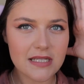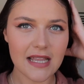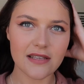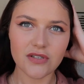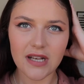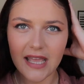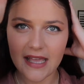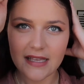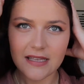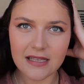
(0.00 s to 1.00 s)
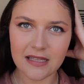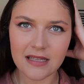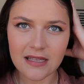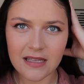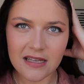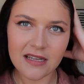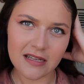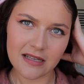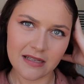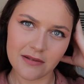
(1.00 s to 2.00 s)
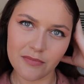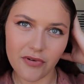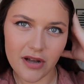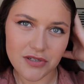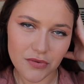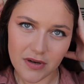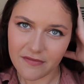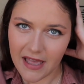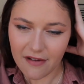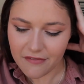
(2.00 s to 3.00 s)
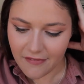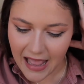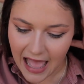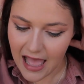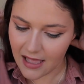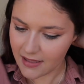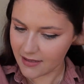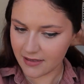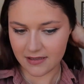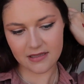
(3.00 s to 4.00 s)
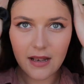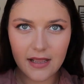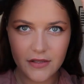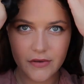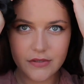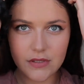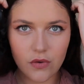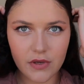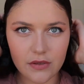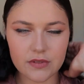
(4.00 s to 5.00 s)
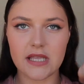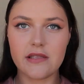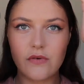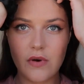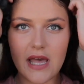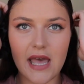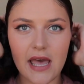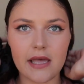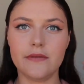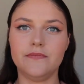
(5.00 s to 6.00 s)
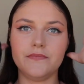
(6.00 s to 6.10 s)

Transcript: literally brush all of that flat. Like use the oils in your hair.